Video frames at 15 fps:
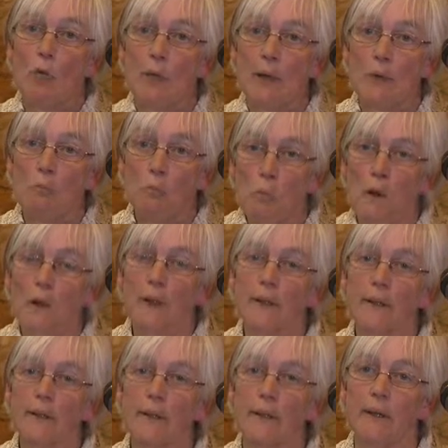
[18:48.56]
we
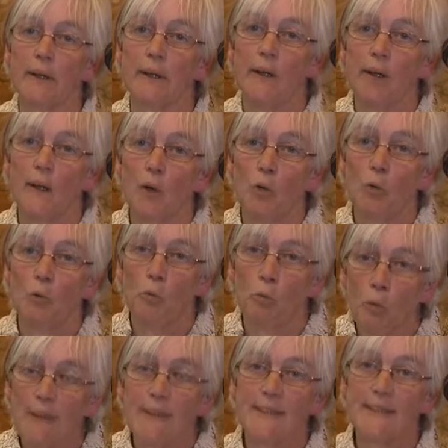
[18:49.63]
work
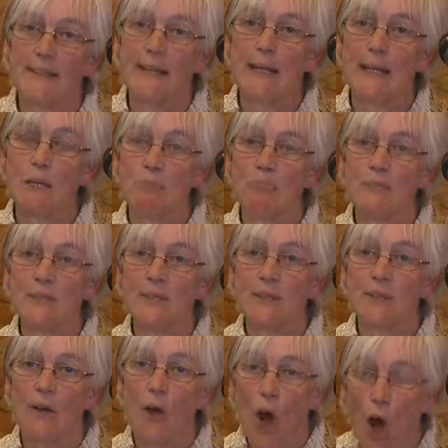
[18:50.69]
with teams
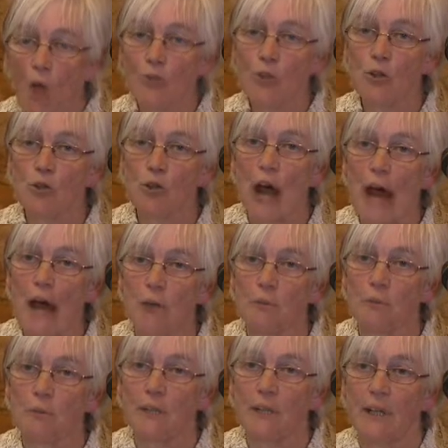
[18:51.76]
on the
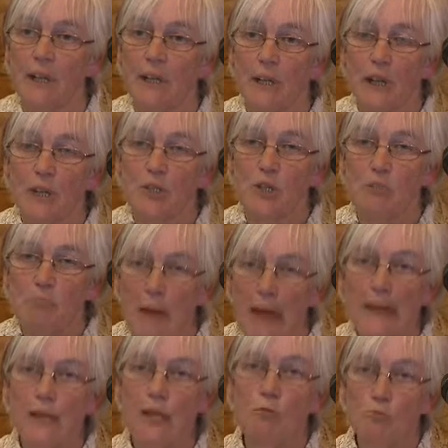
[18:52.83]
ground to
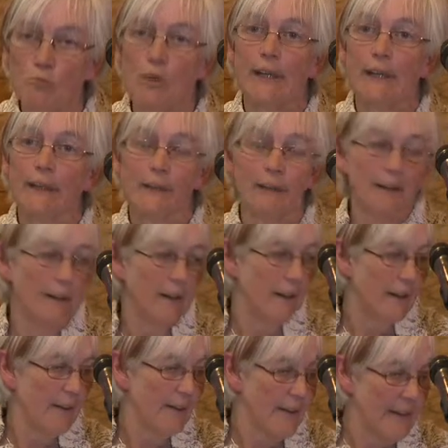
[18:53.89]
make real
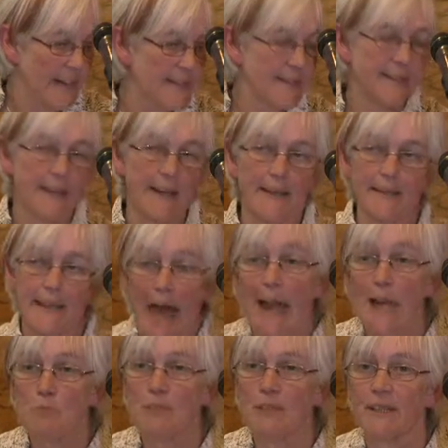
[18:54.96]
these 6
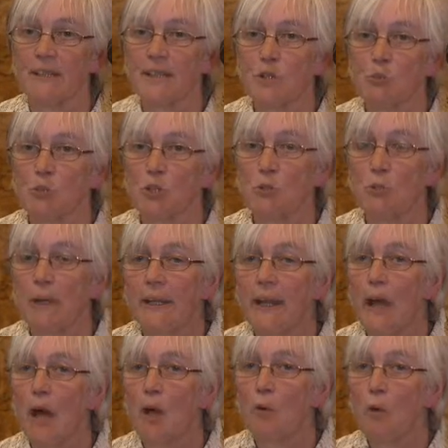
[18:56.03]
elements, which we
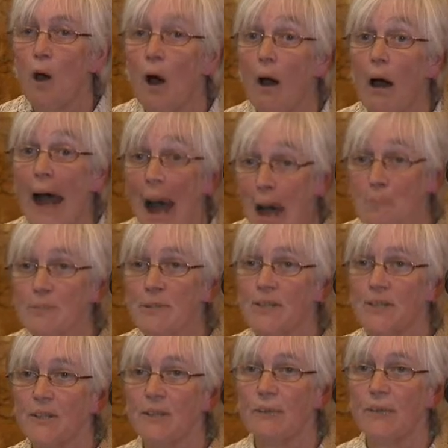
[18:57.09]
know are
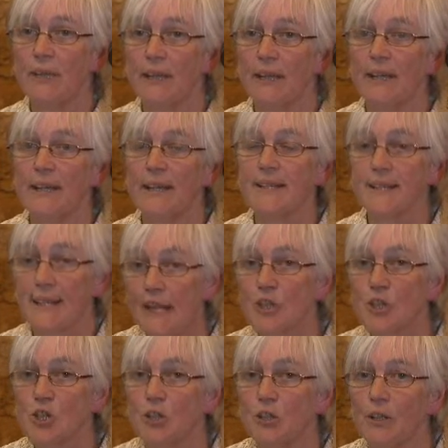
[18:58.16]
absolutely
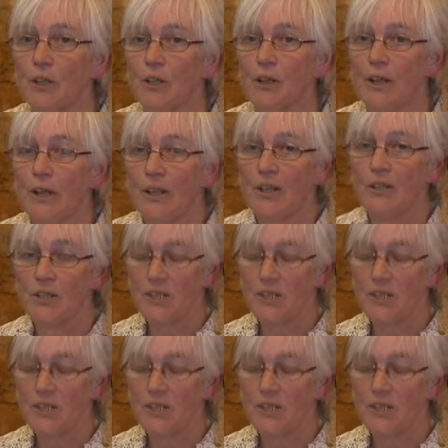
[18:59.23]
essential to